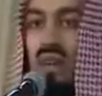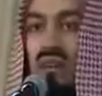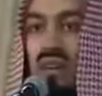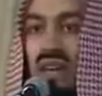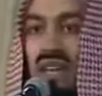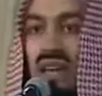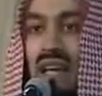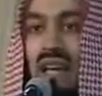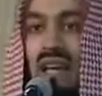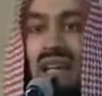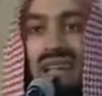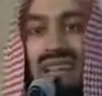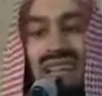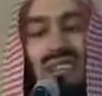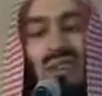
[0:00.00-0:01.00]
what have I done?
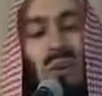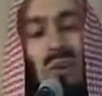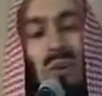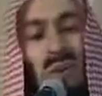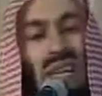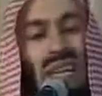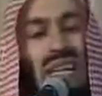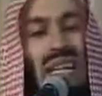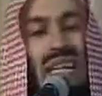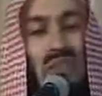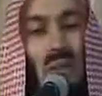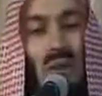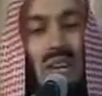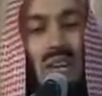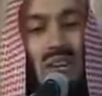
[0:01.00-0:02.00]
Completely
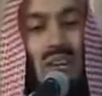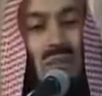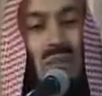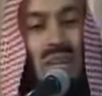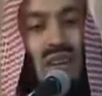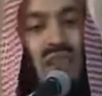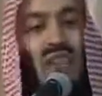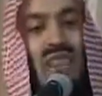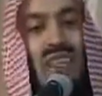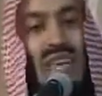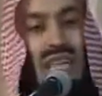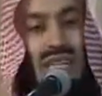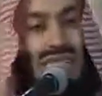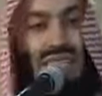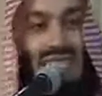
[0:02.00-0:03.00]
talking to him on
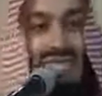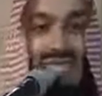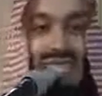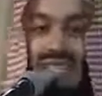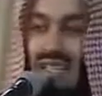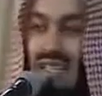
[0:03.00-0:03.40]
everything else.